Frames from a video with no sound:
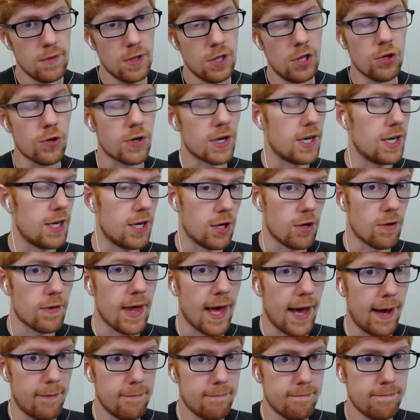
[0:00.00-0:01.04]
Lucca didn't do
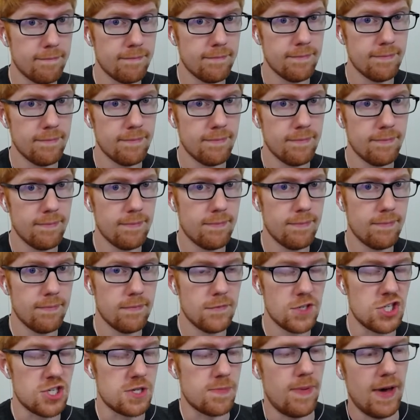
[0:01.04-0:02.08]
that.
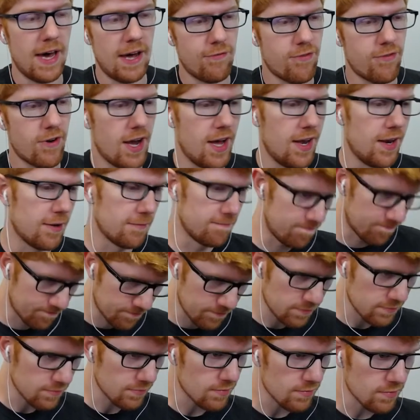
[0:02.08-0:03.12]
She's a bad friend.
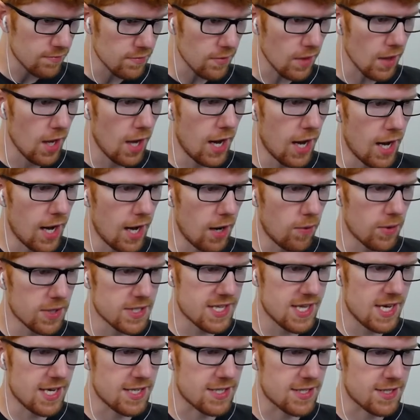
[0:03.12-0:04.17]
What's
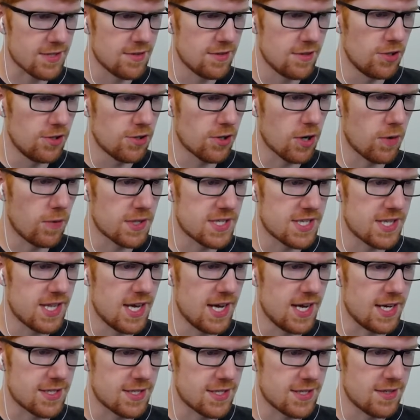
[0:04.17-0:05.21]
this? Lucca, what's
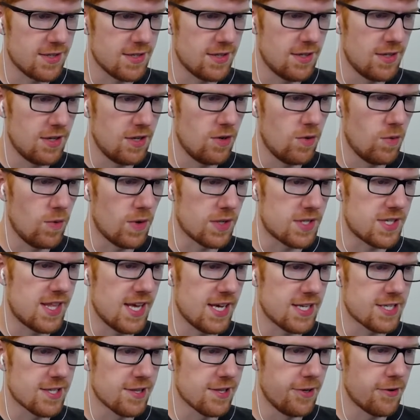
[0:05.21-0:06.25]
this? What's
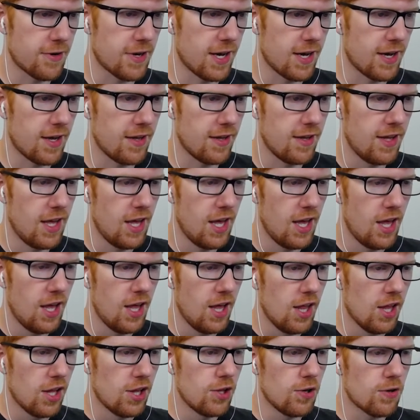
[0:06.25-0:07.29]
this, Lucca?
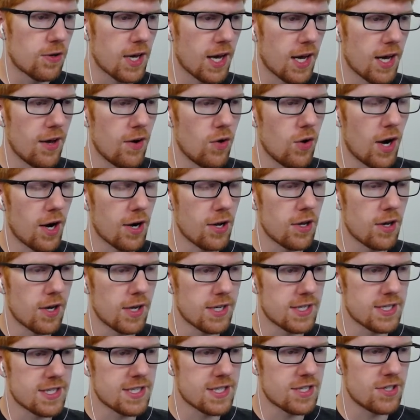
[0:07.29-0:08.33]
Lucca, are you
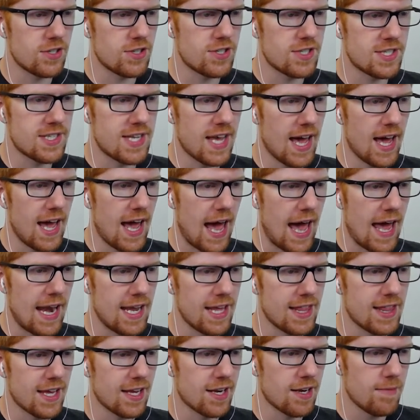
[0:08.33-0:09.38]
gonna say
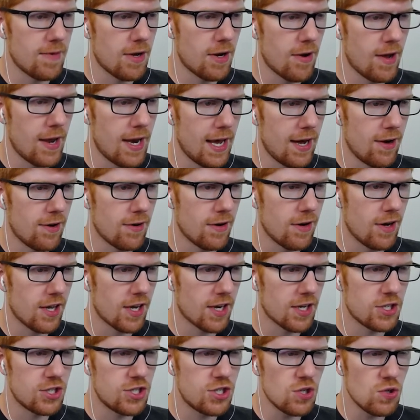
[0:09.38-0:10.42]
anything to me right now? Are you
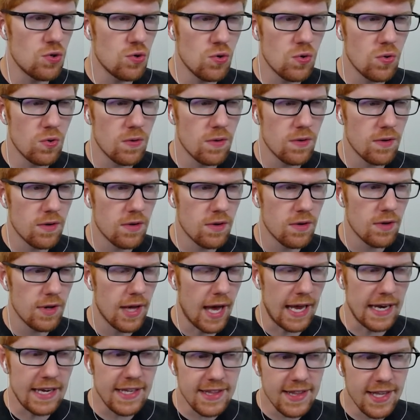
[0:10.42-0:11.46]
gonna do
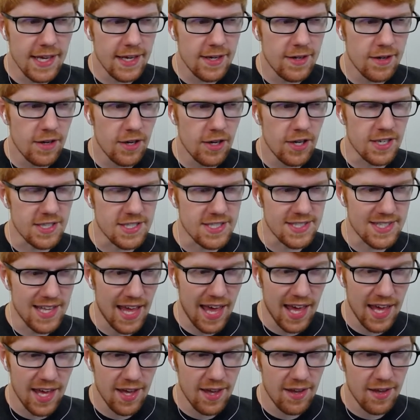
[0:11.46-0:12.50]
anything? Are you gonna
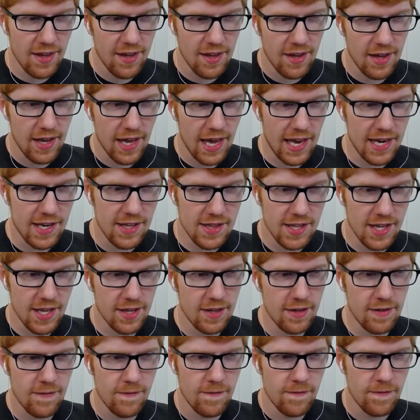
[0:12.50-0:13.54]
say anything?